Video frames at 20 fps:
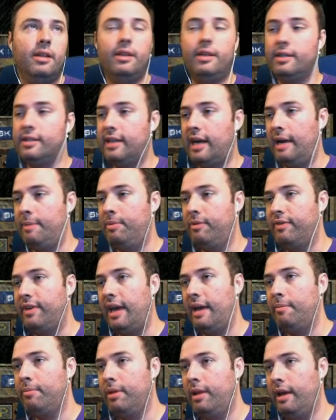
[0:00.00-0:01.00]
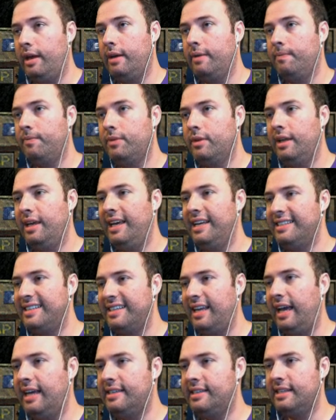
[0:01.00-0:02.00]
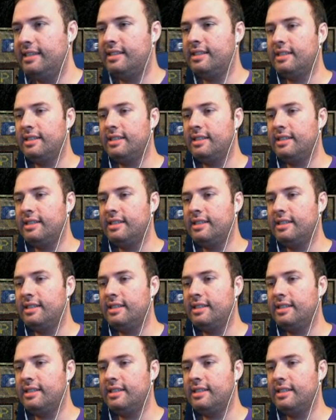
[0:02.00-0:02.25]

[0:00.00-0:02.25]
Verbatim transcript: this type of gameplay, is it is it's